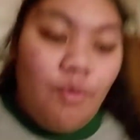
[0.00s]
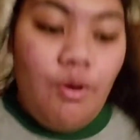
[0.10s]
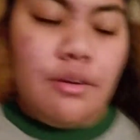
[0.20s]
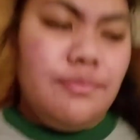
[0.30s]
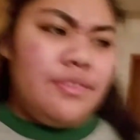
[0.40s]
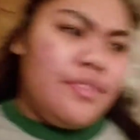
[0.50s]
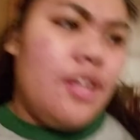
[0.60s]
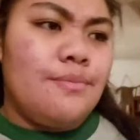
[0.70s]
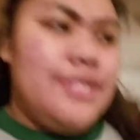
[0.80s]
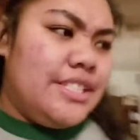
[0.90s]
Welcome to
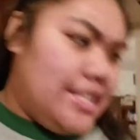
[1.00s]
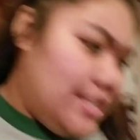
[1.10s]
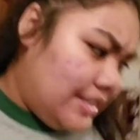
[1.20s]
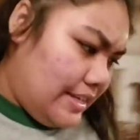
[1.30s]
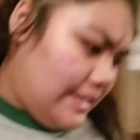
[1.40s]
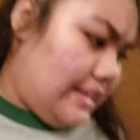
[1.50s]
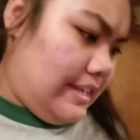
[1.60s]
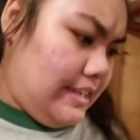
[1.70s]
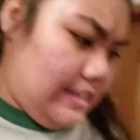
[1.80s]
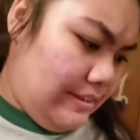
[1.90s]
Vlogmas
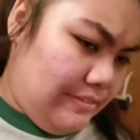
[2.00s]
Day